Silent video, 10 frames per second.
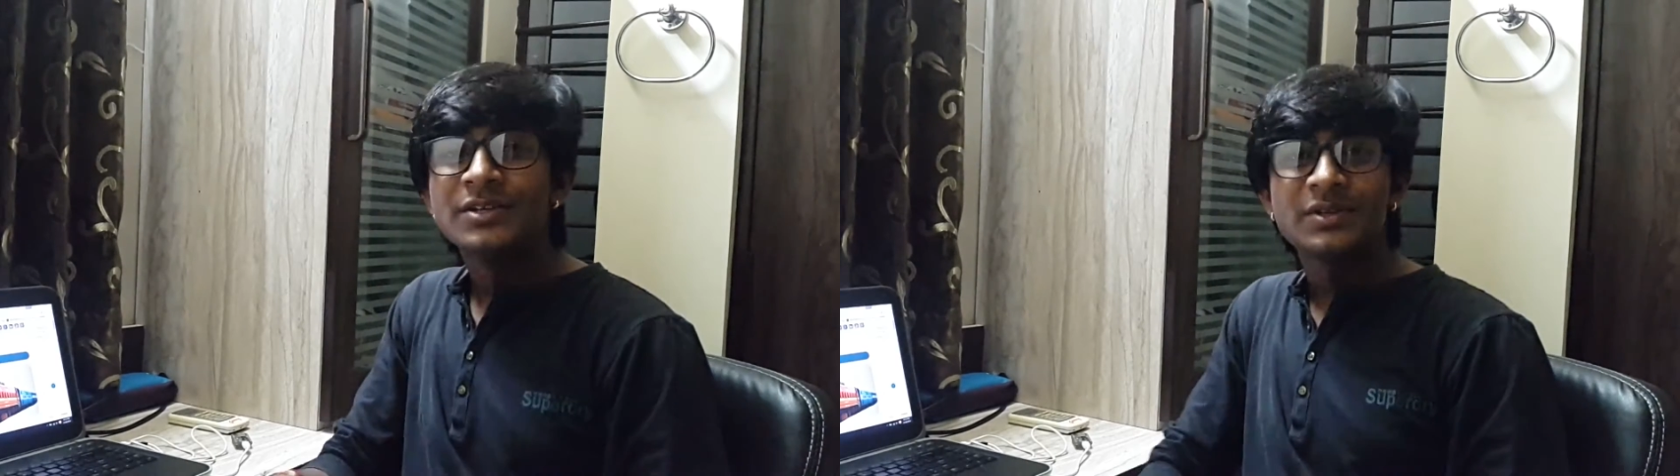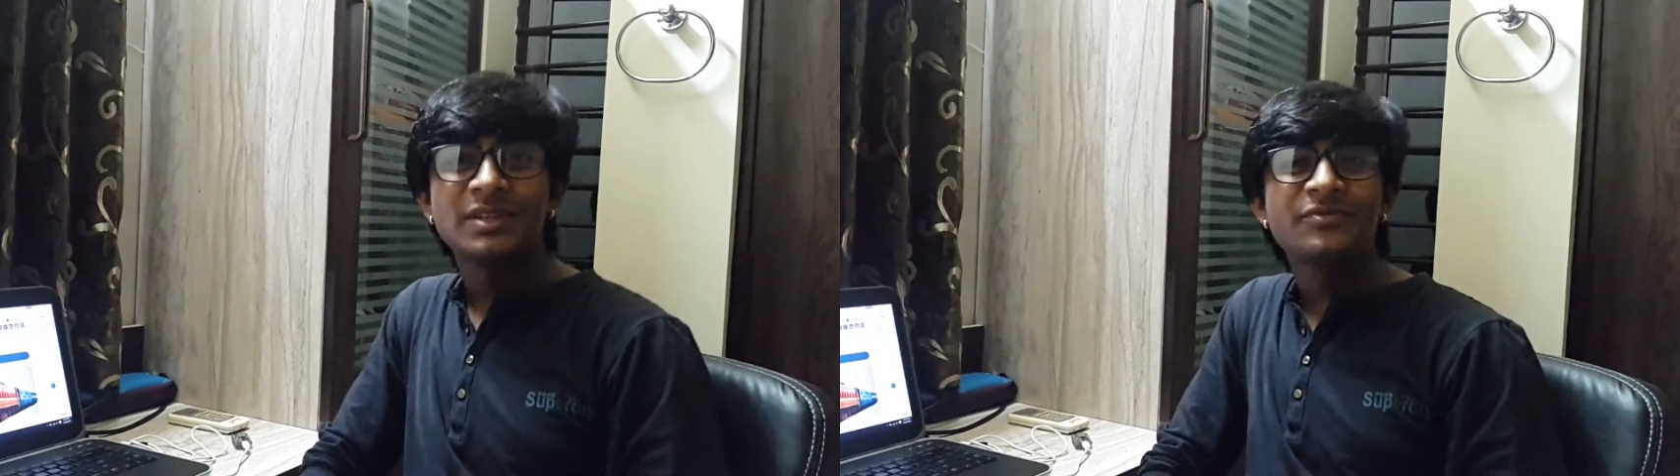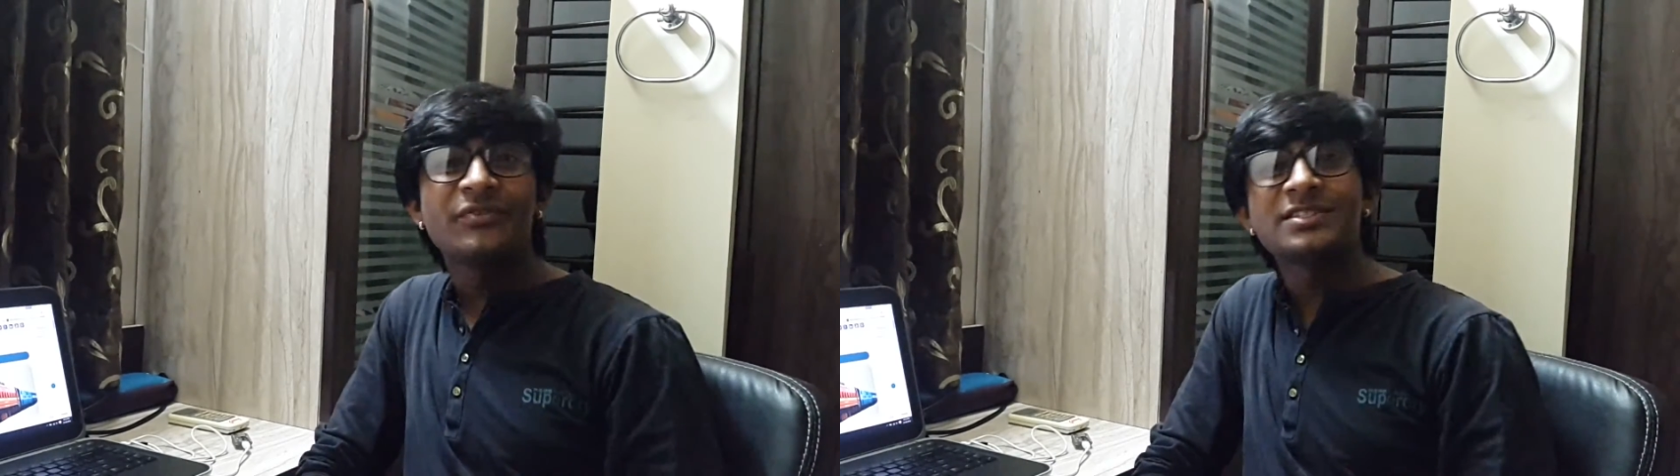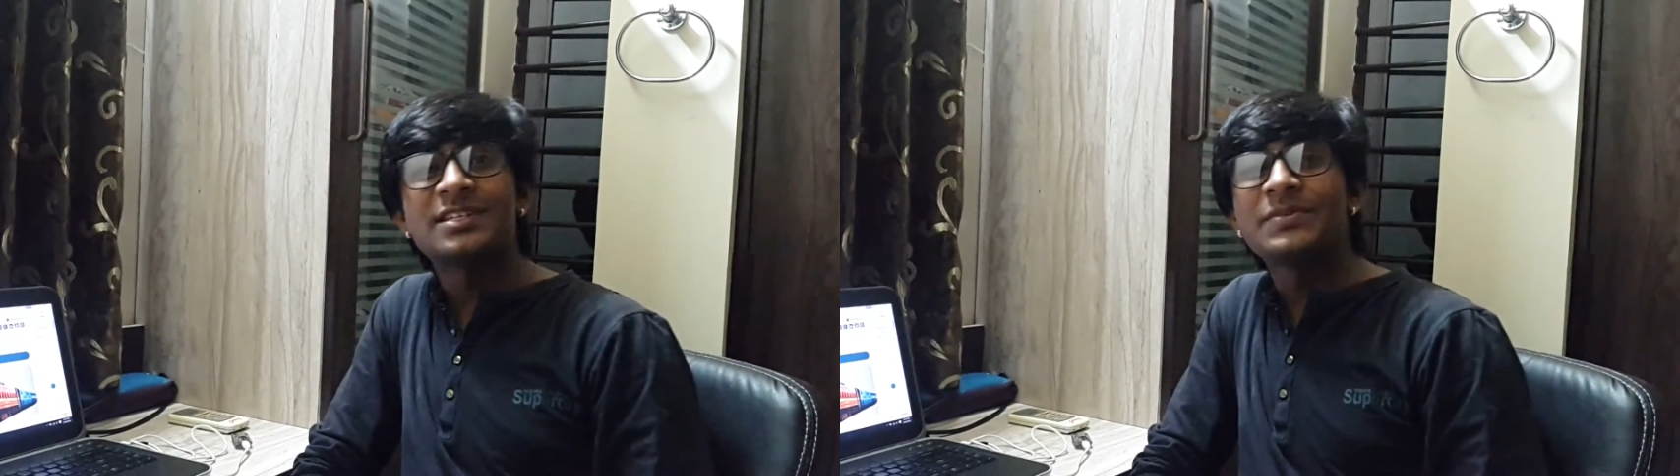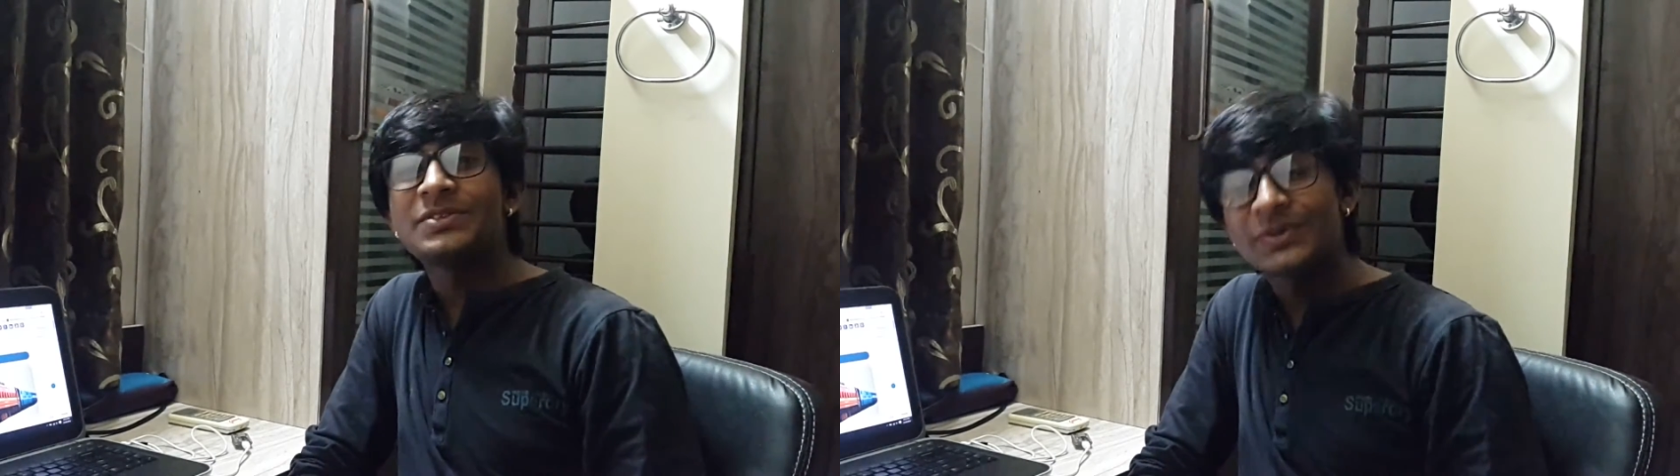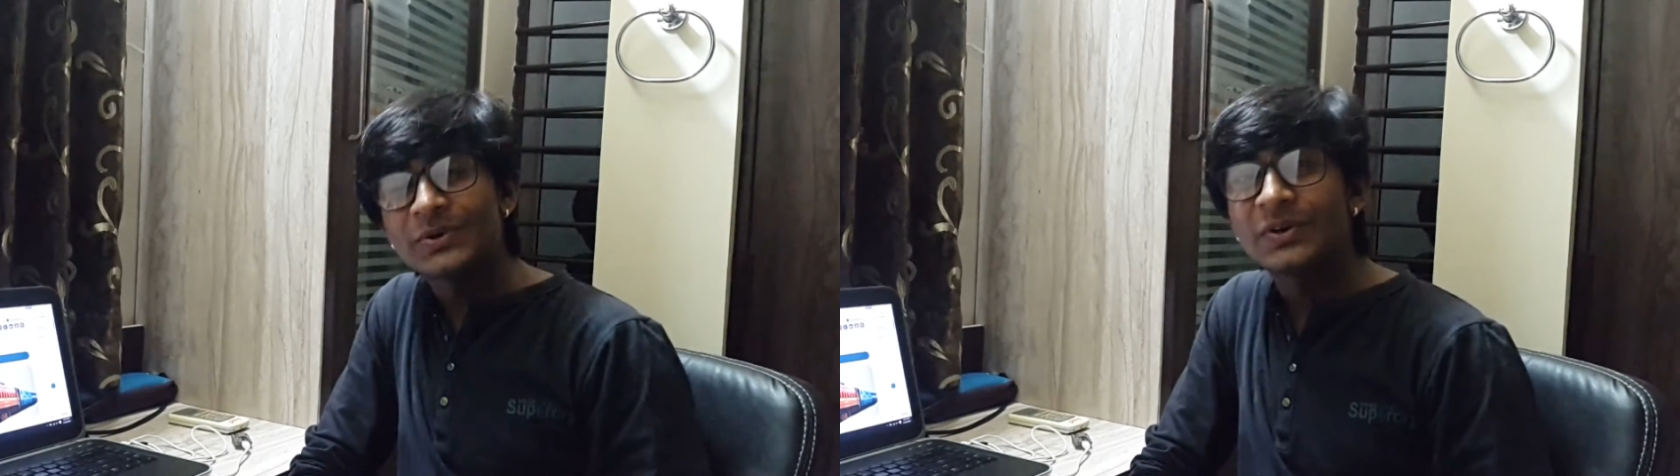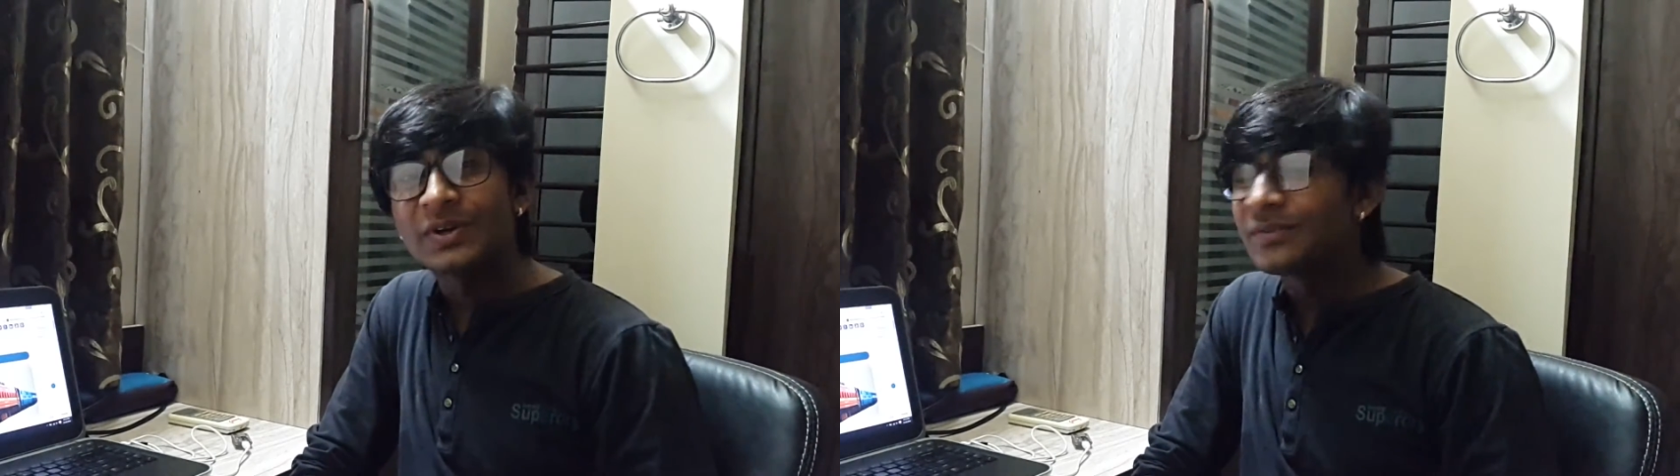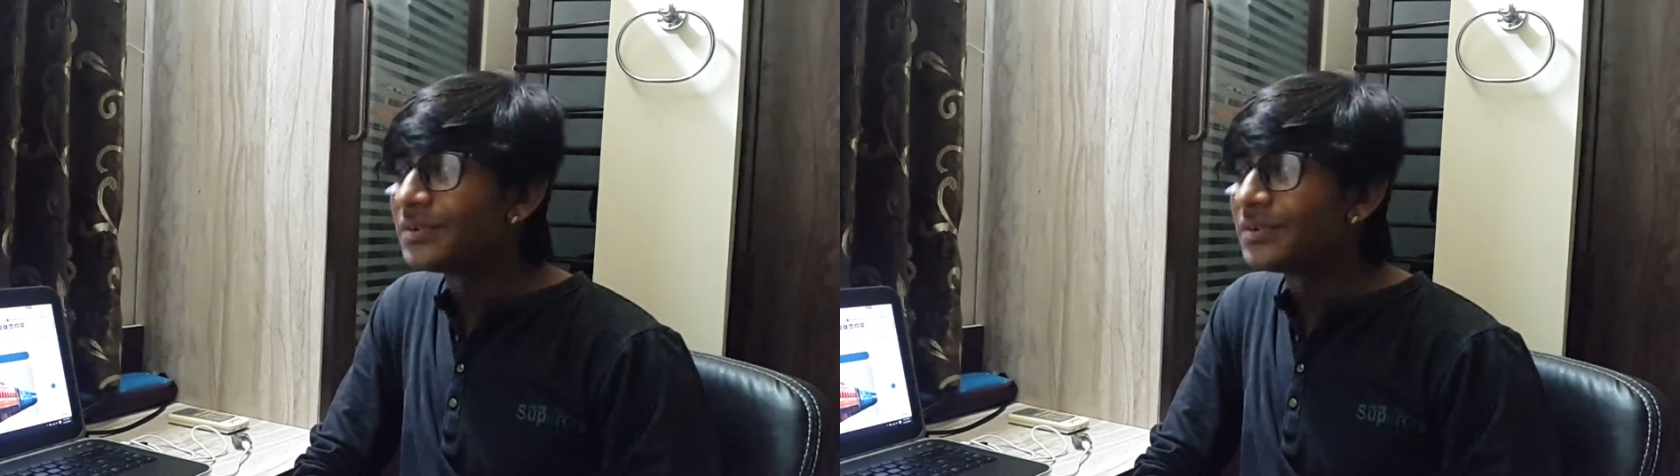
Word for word: So in this first episode,